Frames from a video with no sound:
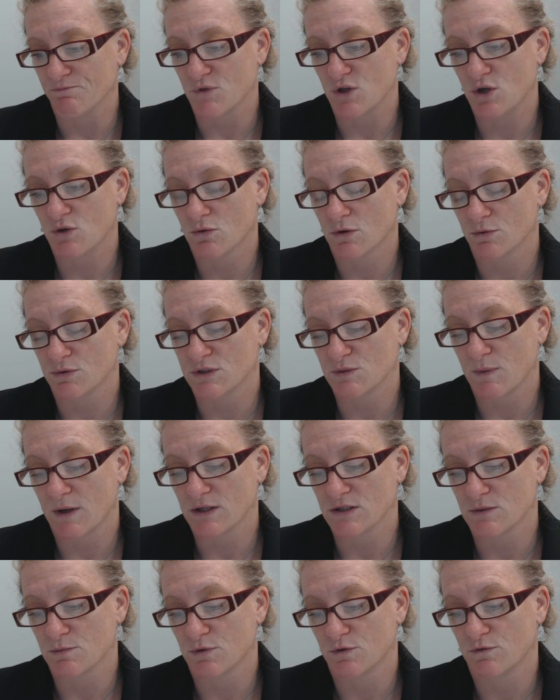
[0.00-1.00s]
You are
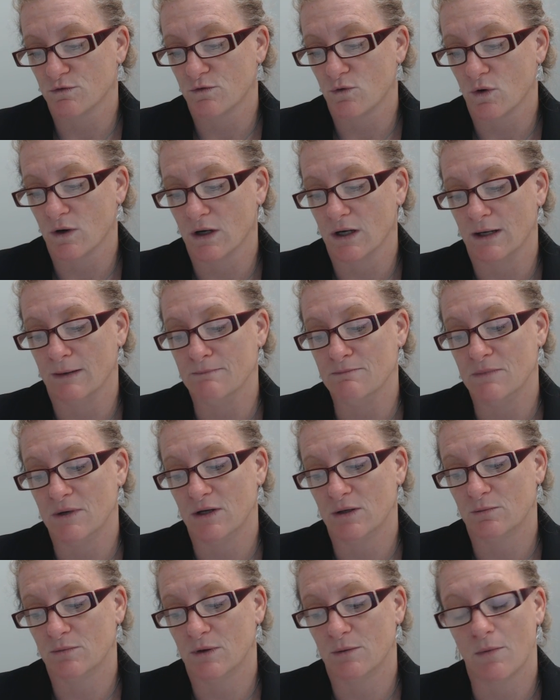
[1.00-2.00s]
responsible for a
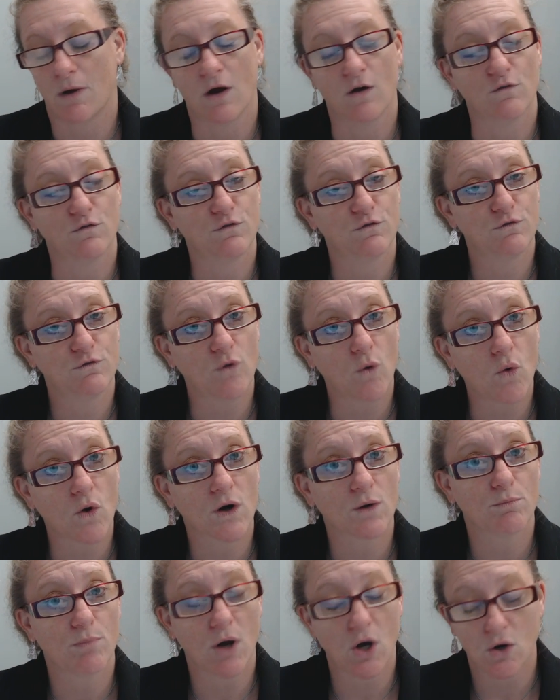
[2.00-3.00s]
minimum of
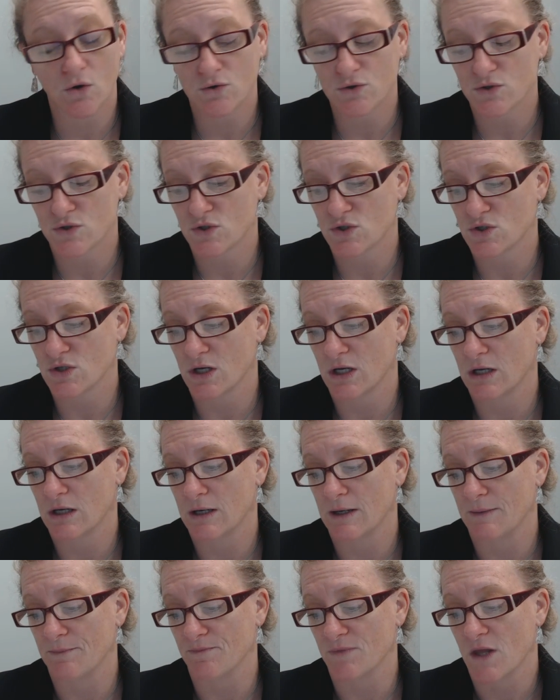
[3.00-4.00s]
4 posts.
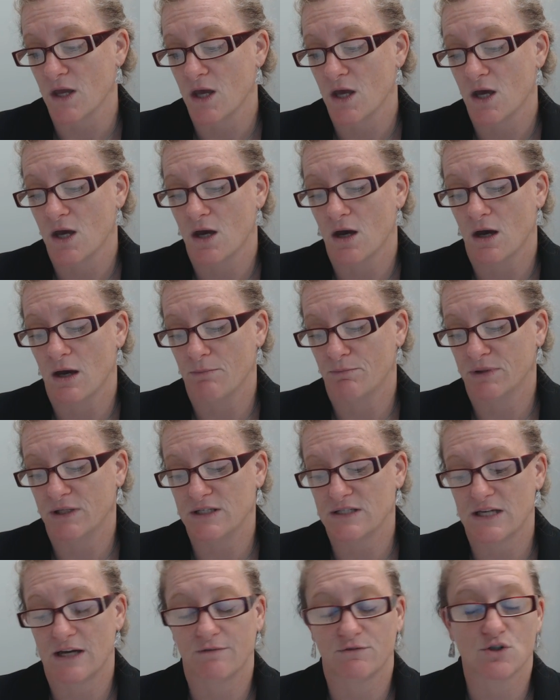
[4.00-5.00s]

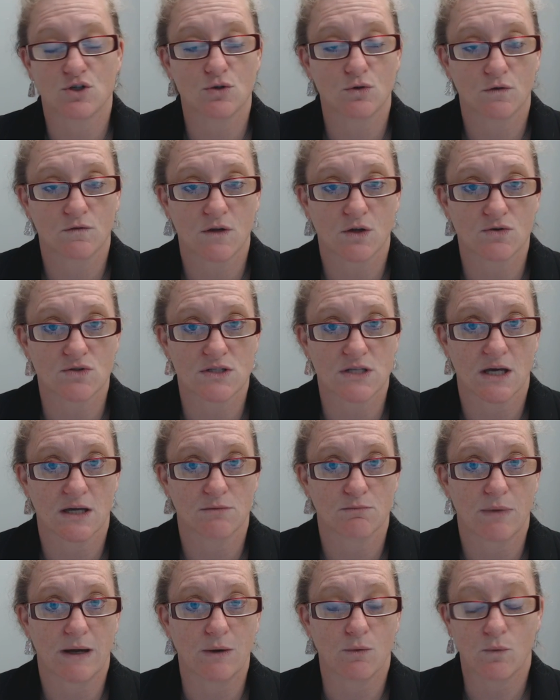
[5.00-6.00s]
Please have 2 of those
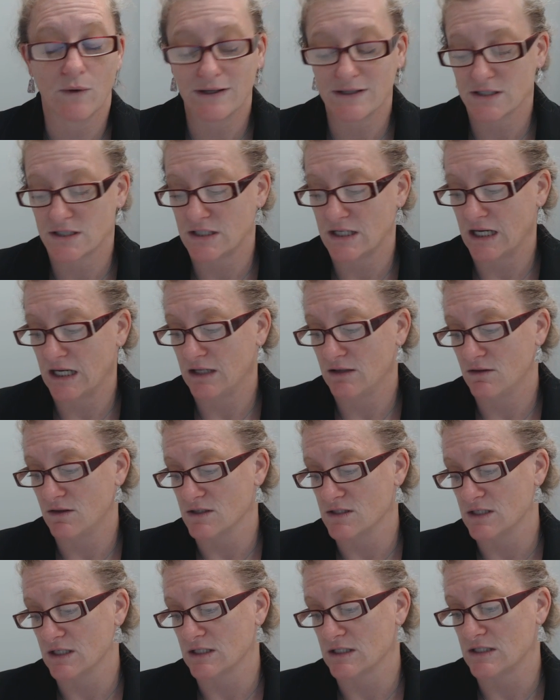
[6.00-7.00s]
done by Wednesday, the
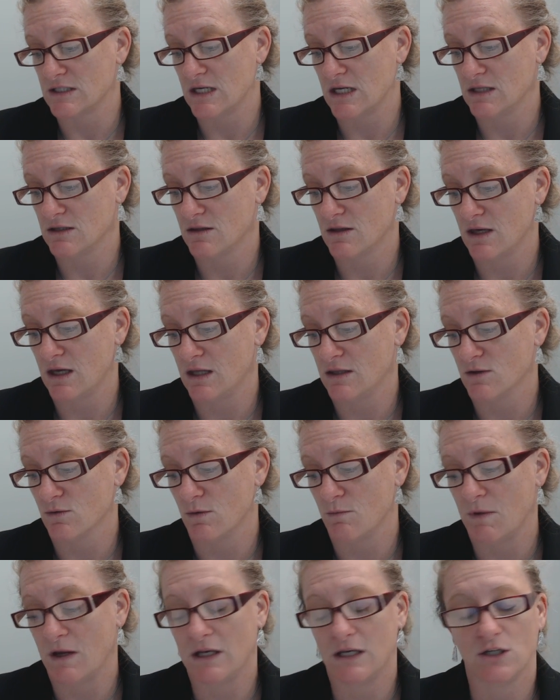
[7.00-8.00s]
16th, and the
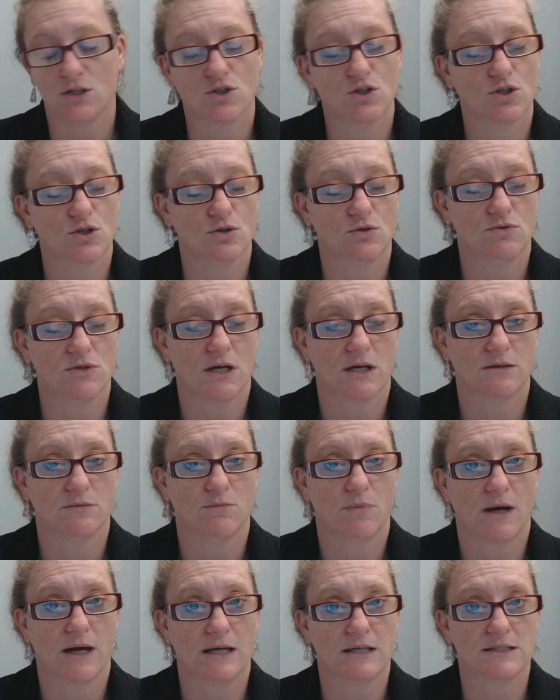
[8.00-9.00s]
remaining 2 done
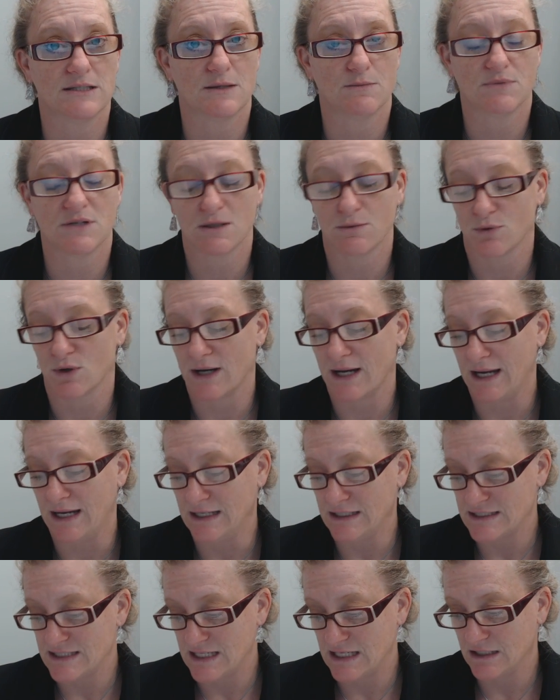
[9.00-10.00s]
by September
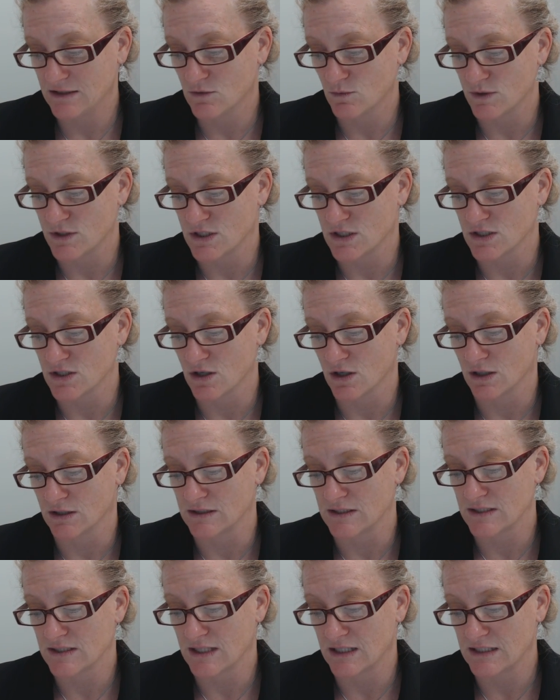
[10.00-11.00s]
18th, which is
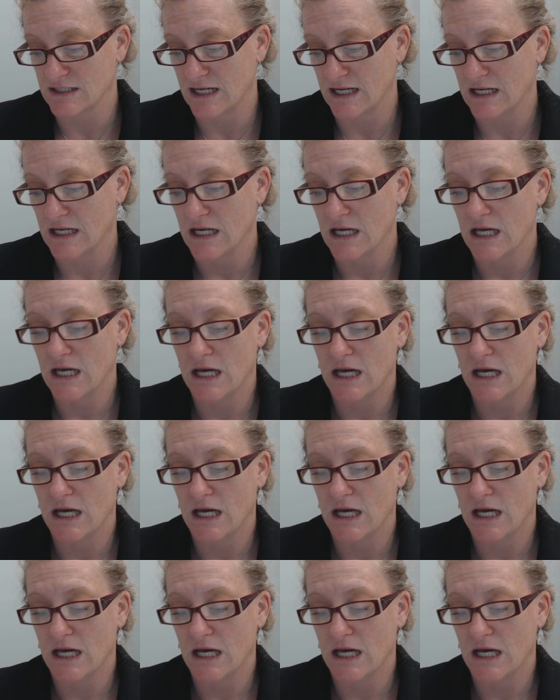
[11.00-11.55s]
on Sunday.